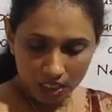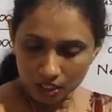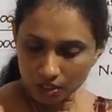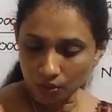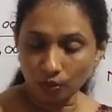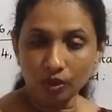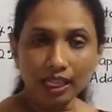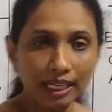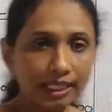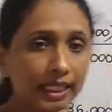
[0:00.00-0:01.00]
So
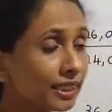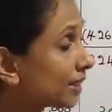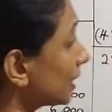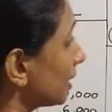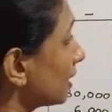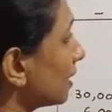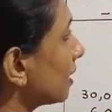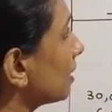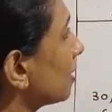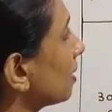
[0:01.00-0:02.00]
that is
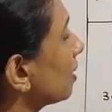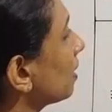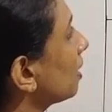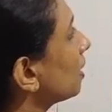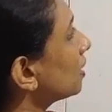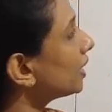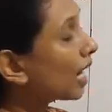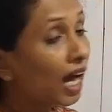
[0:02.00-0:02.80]
the